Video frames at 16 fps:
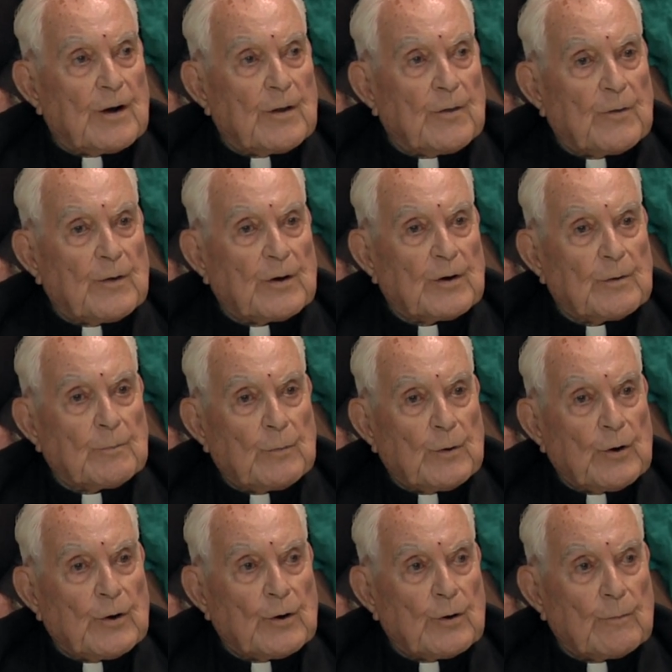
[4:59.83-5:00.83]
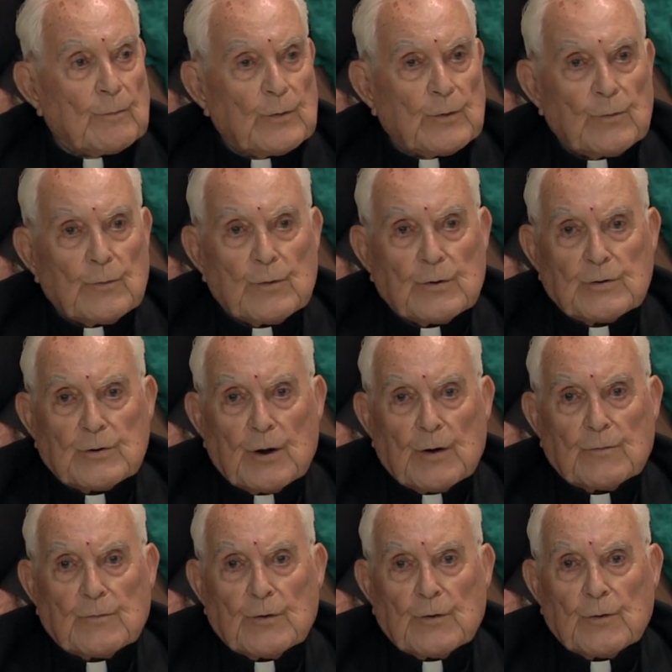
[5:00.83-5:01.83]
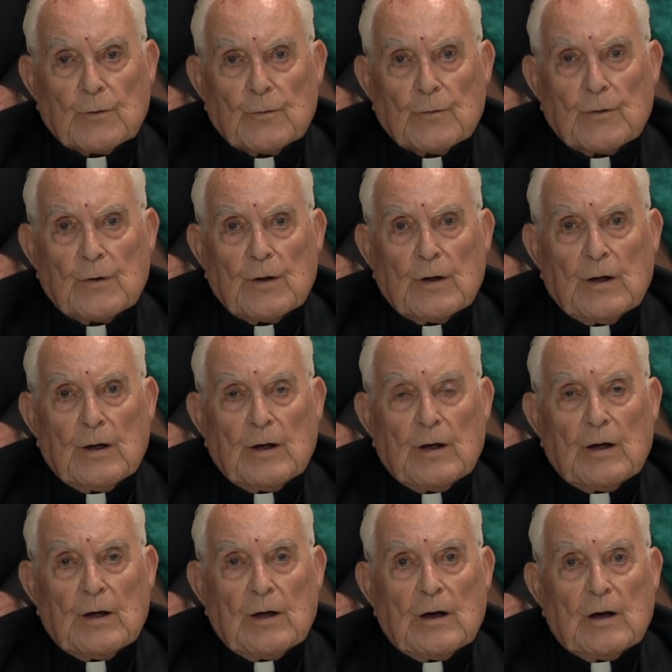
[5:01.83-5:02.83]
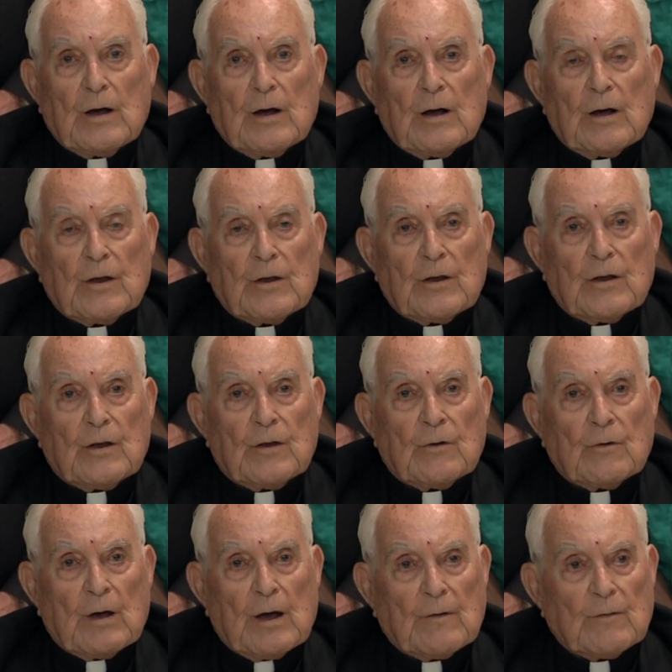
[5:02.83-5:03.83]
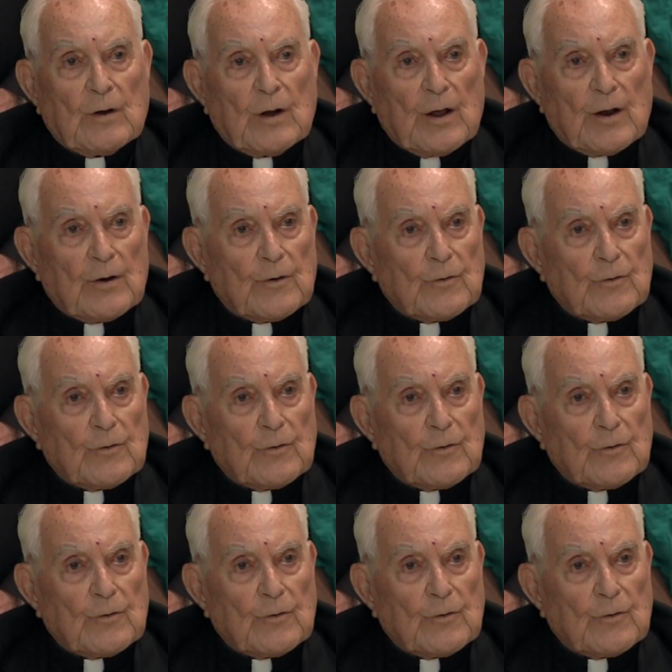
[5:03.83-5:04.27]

anything to be here with you this afternoon. you have a lot